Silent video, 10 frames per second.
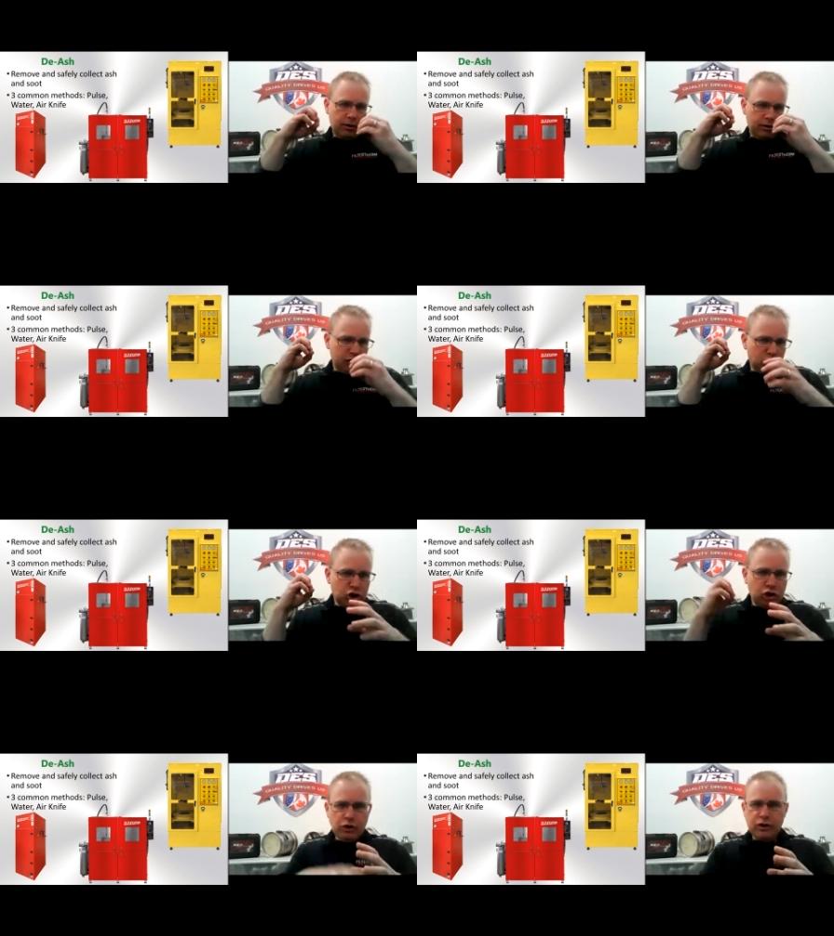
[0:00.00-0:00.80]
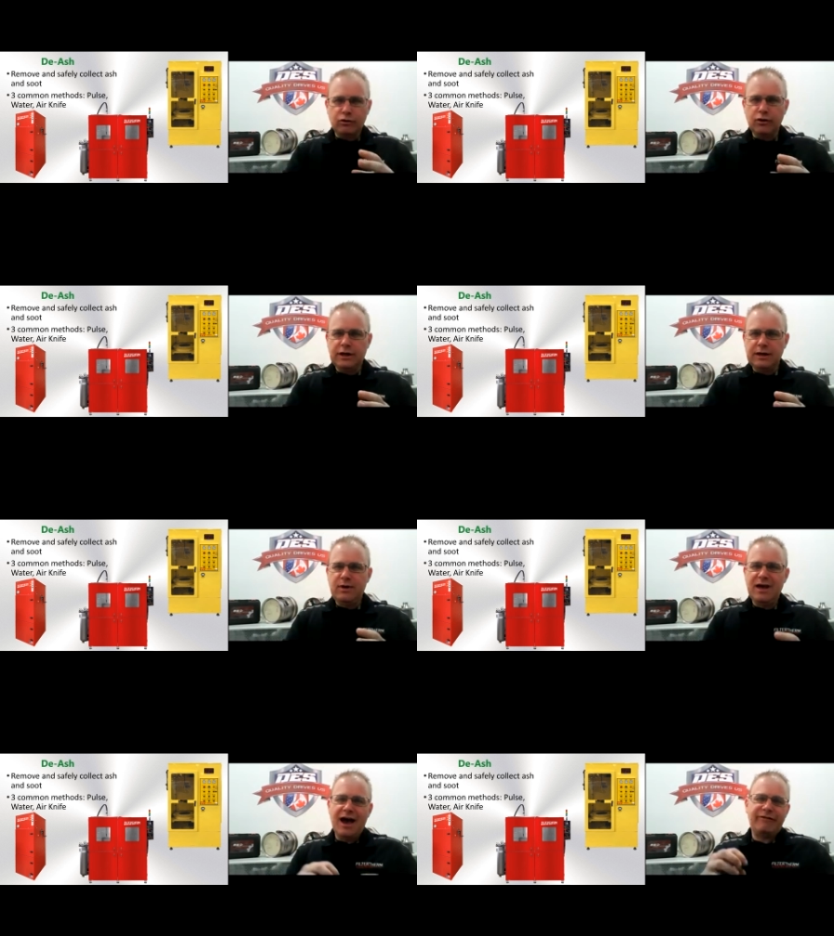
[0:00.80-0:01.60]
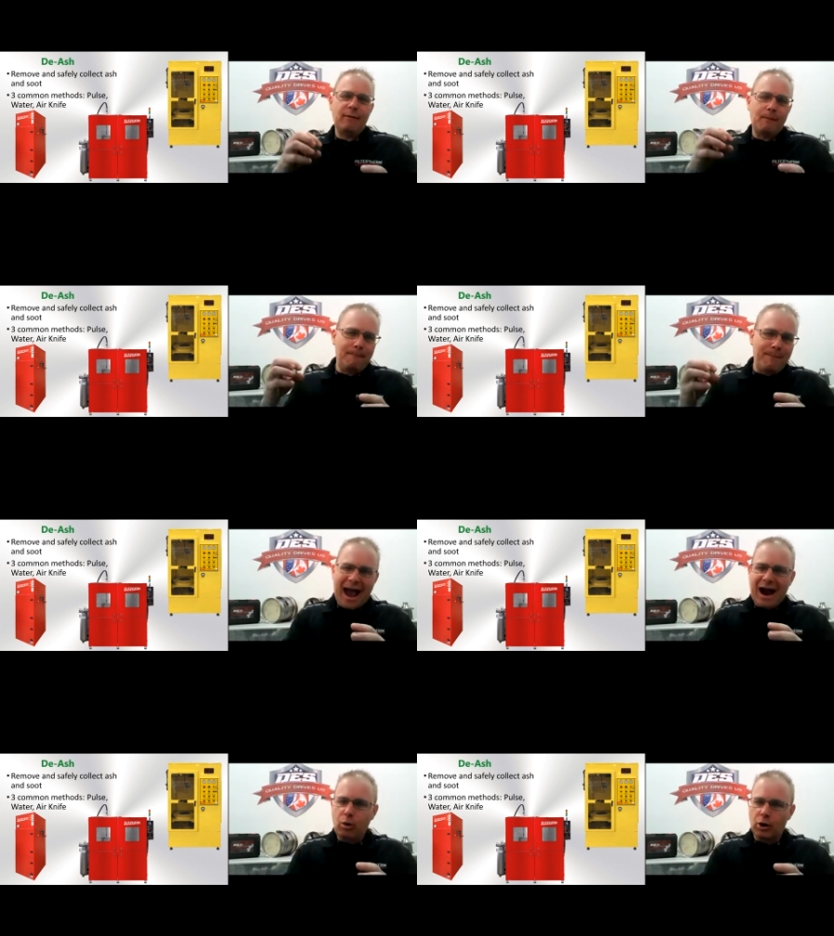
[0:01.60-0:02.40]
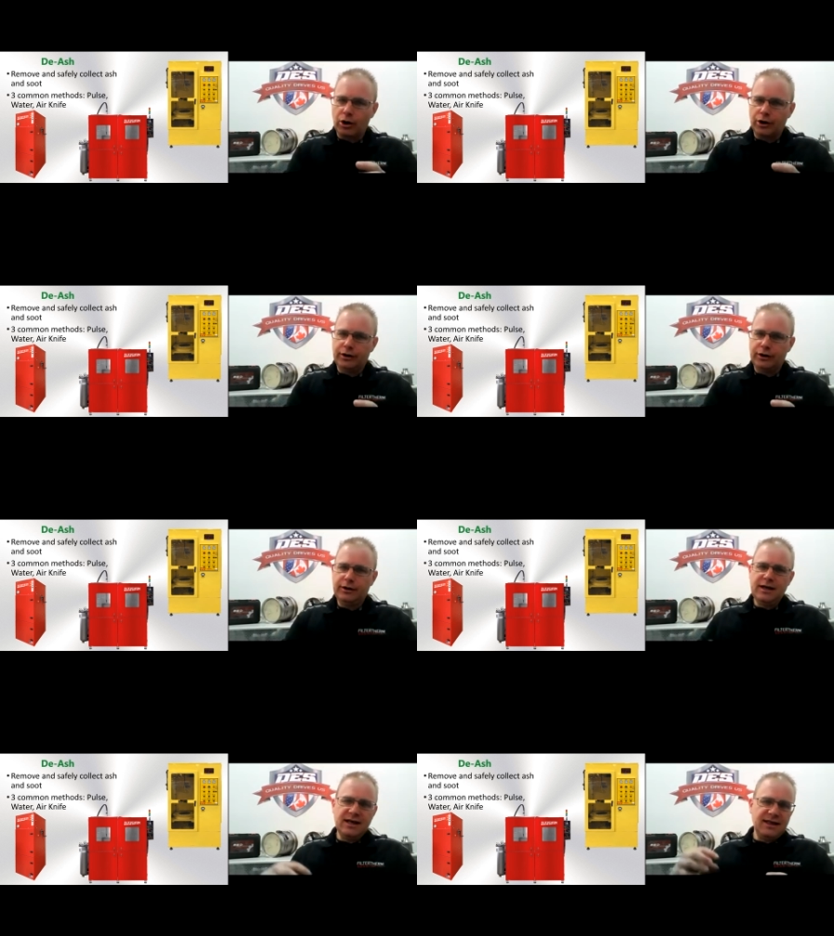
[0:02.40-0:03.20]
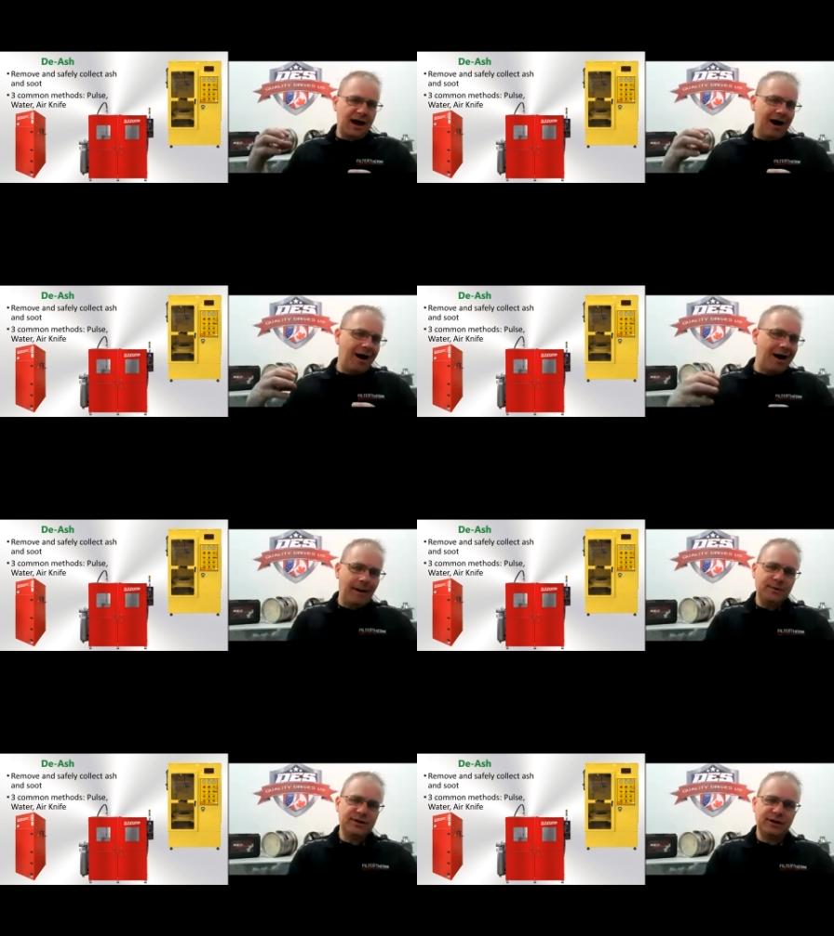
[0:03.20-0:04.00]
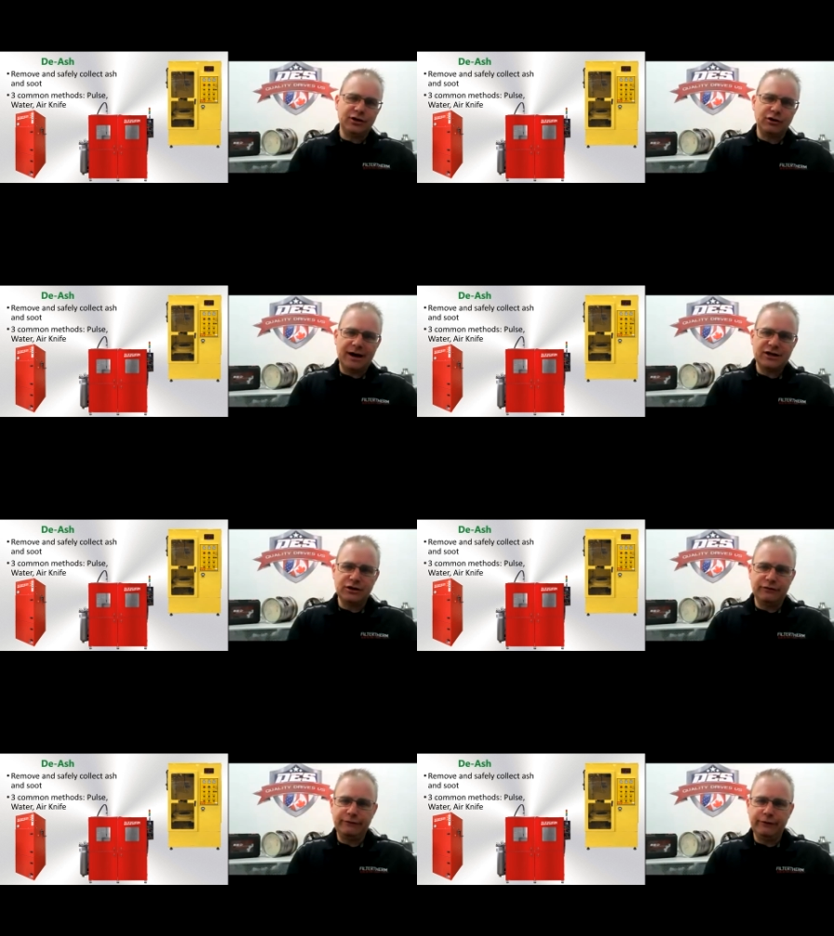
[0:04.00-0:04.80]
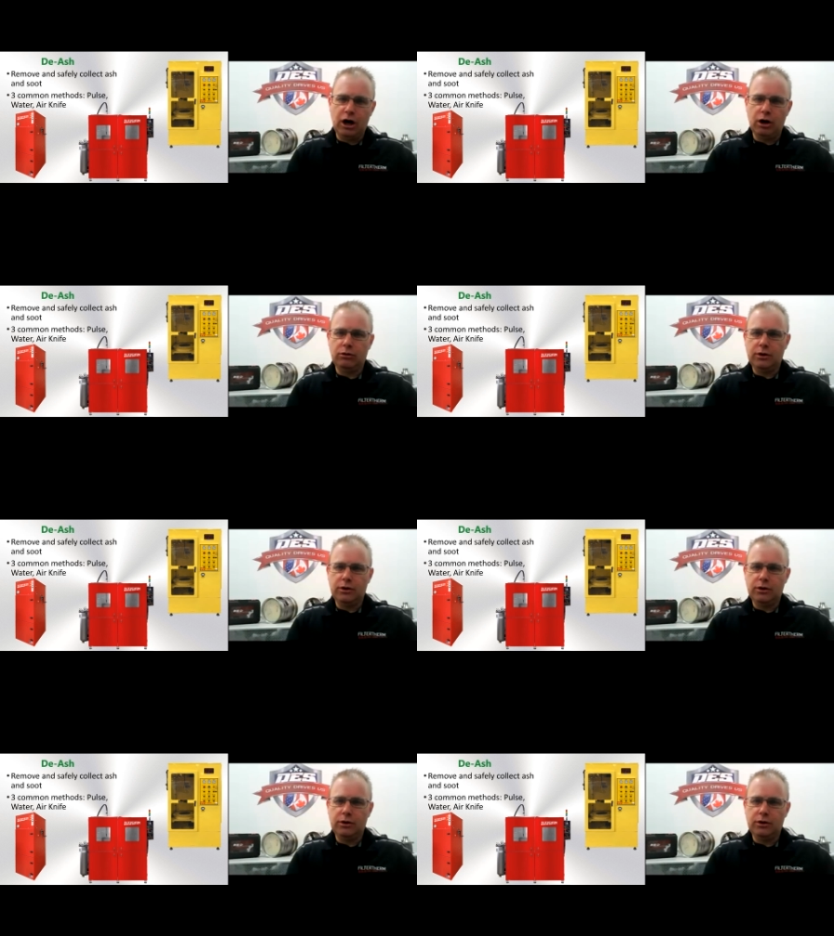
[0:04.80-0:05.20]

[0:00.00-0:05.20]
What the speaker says: and shoot it through the DPF backward in the opposite direction of flow.